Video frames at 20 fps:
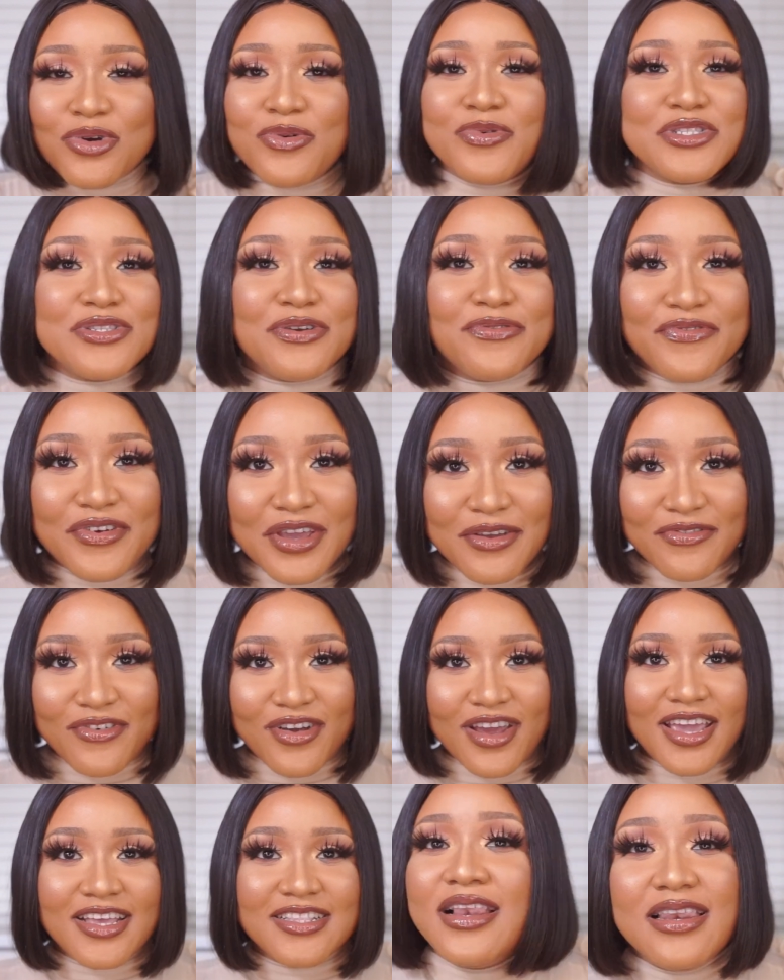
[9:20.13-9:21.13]
your
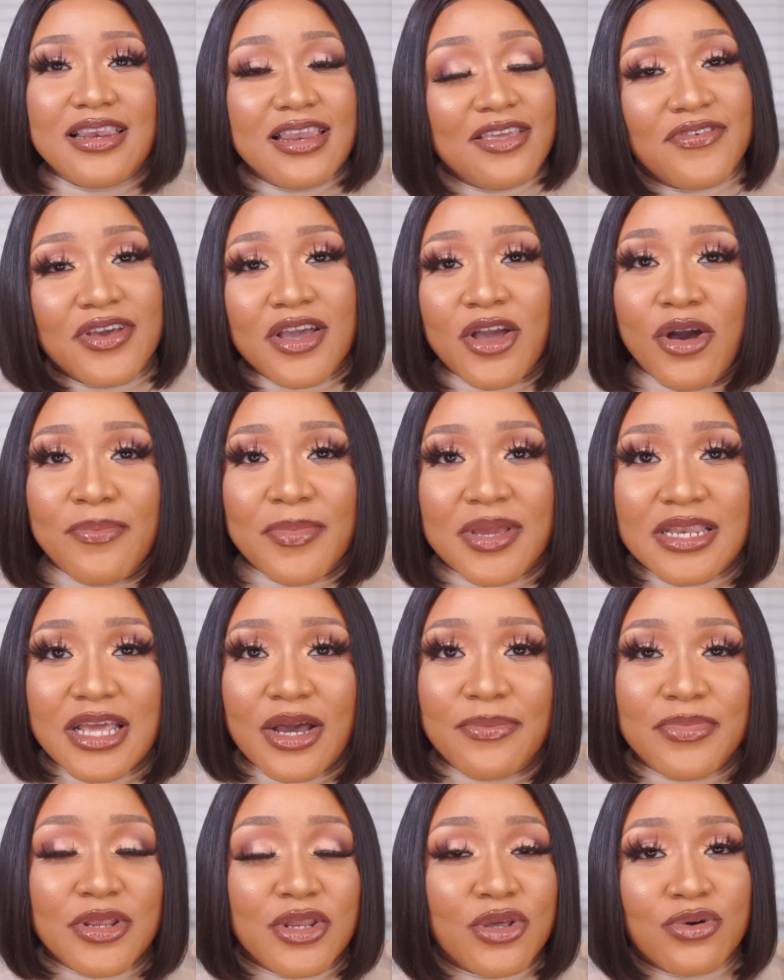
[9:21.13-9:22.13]
favorite. Leave a comment down
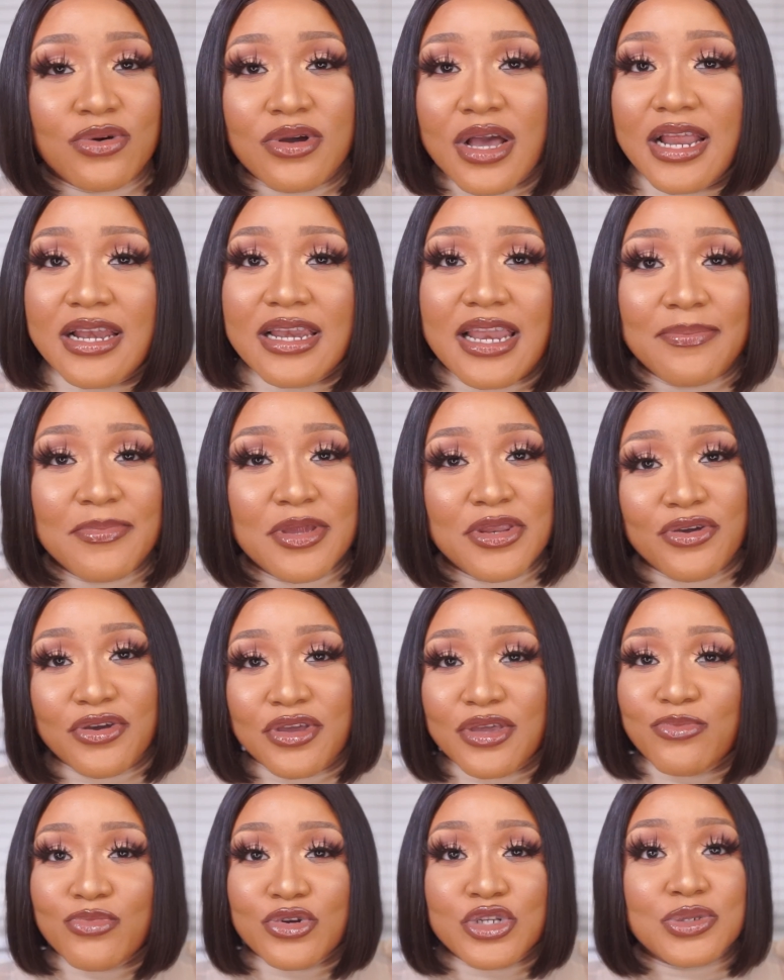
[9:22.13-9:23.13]
below and let me know
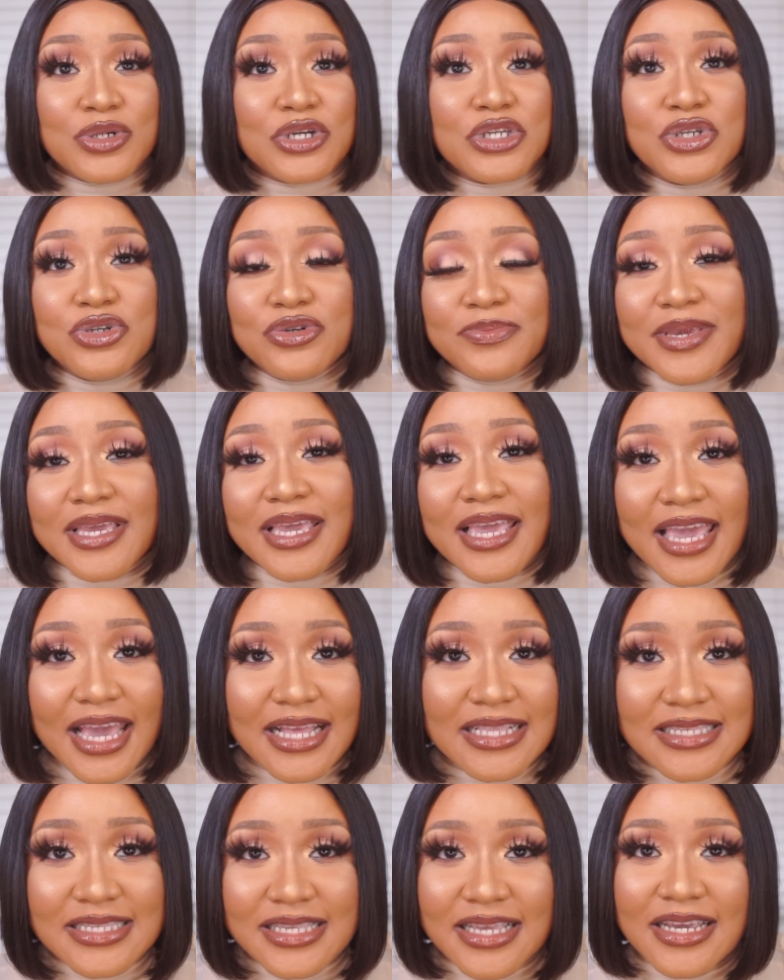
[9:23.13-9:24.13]
which one you'll be
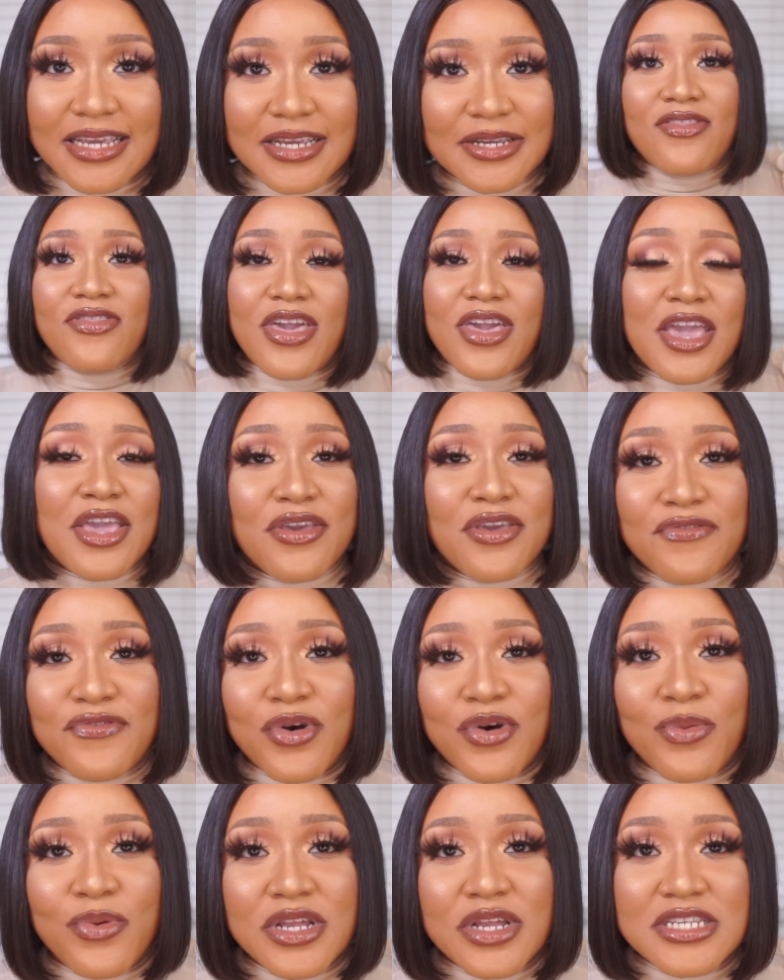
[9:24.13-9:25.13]
getting. Thank you for
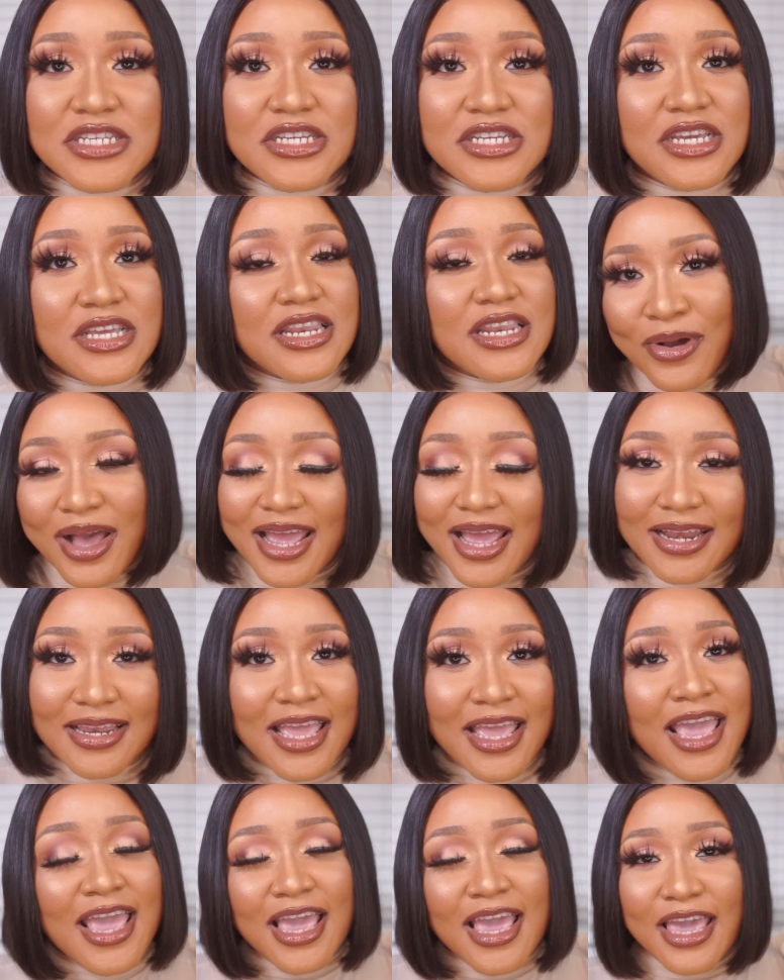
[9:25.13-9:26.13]
watching, and
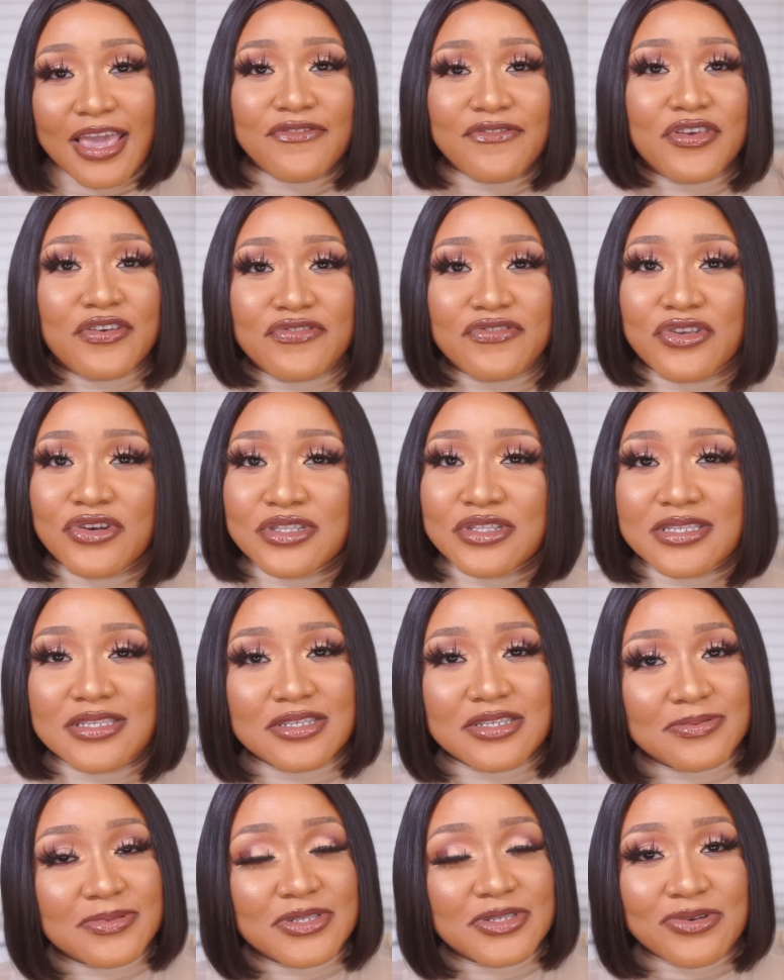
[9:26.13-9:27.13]
if you've not
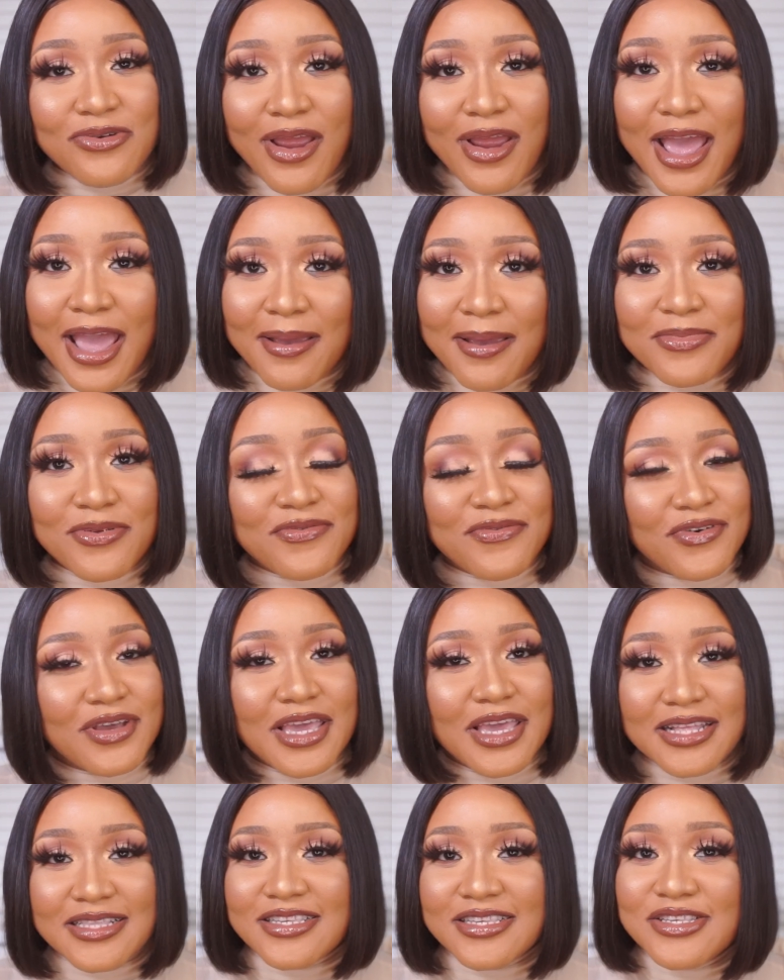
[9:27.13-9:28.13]
subscribed, don't
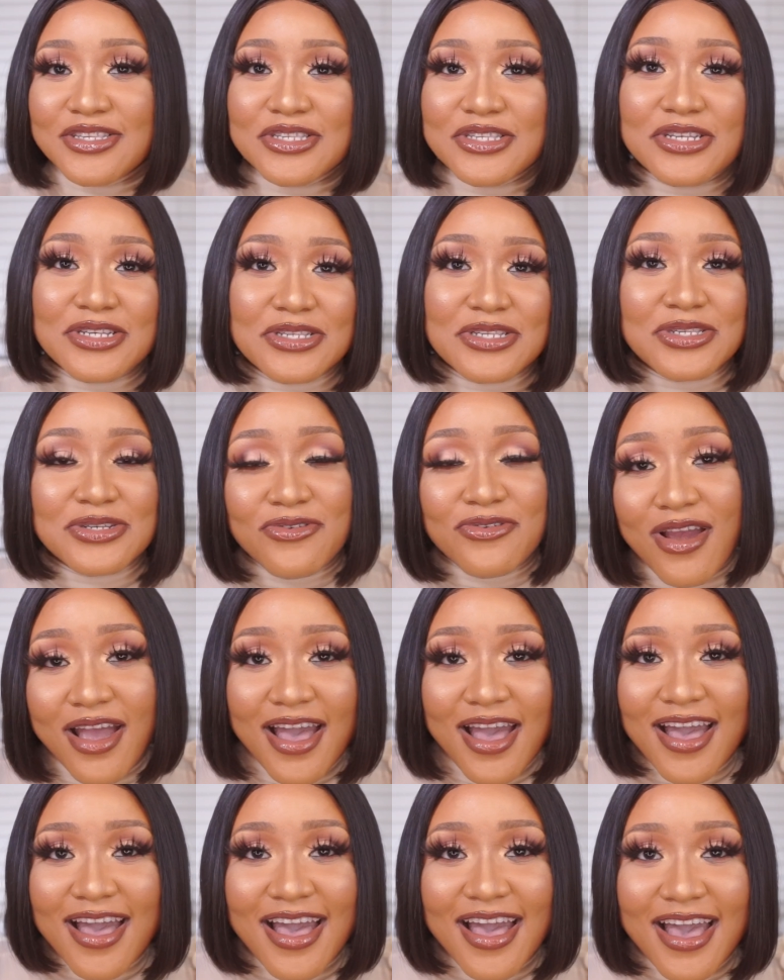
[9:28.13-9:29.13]
forget to
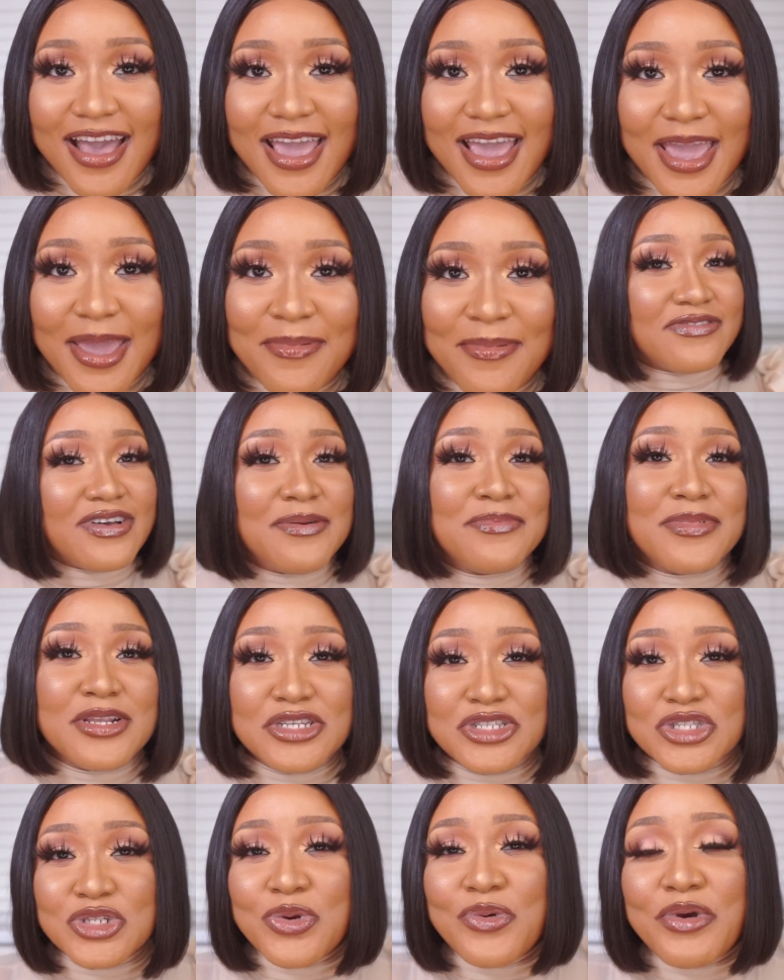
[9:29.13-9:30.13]
subscribe. Family
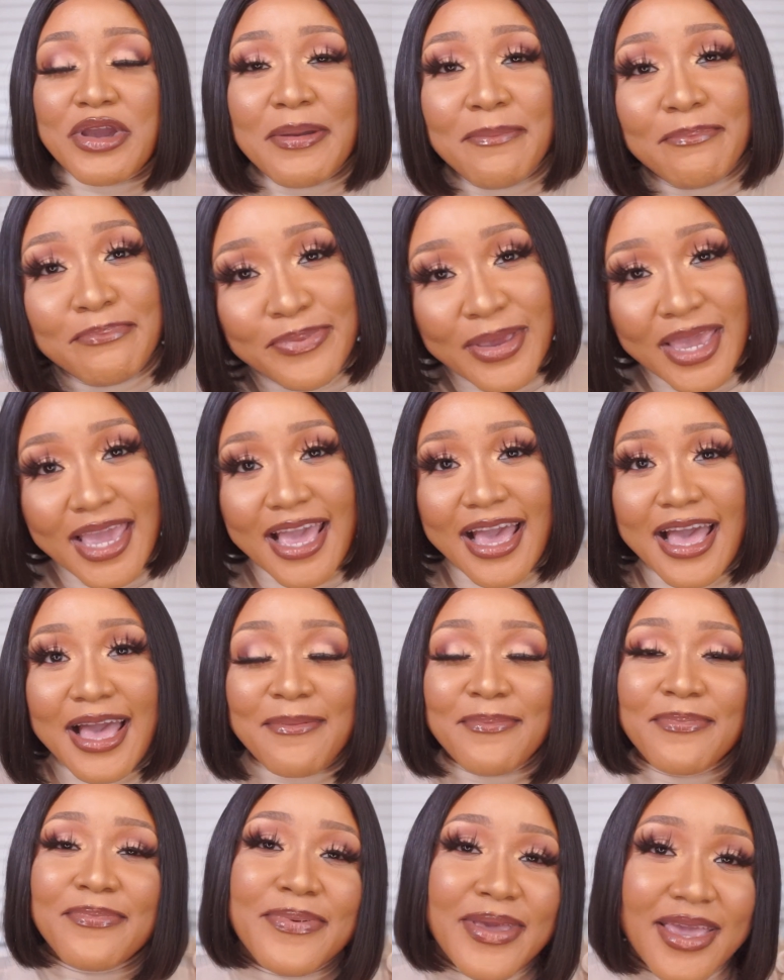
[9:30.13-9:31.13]
is growing bigger
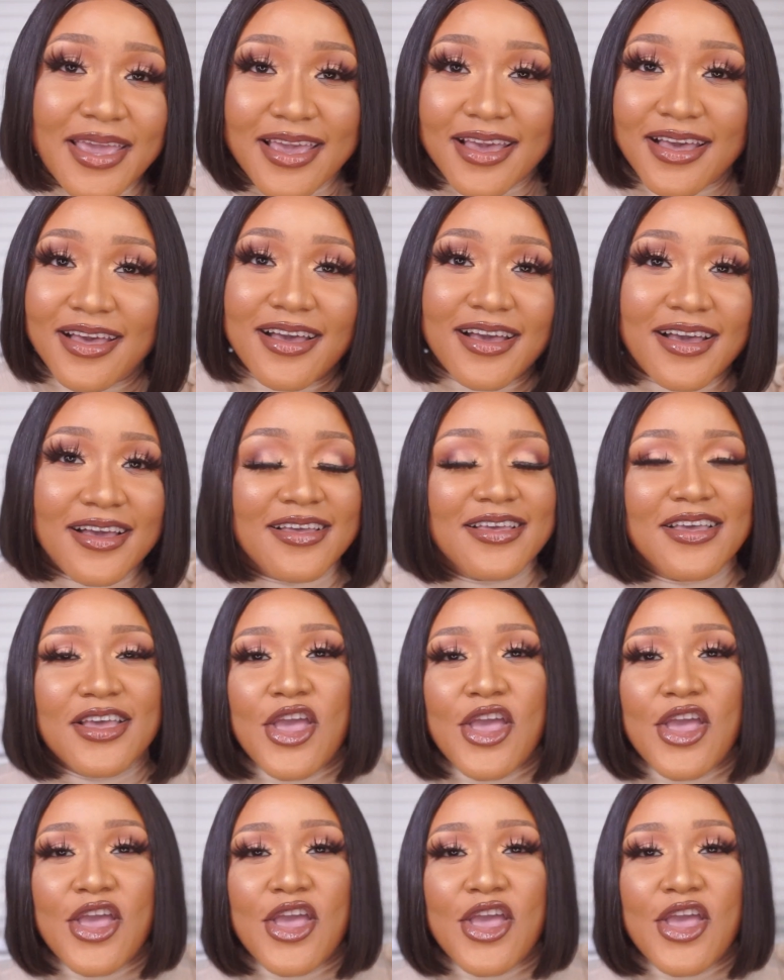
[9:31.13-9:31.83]
and bigger.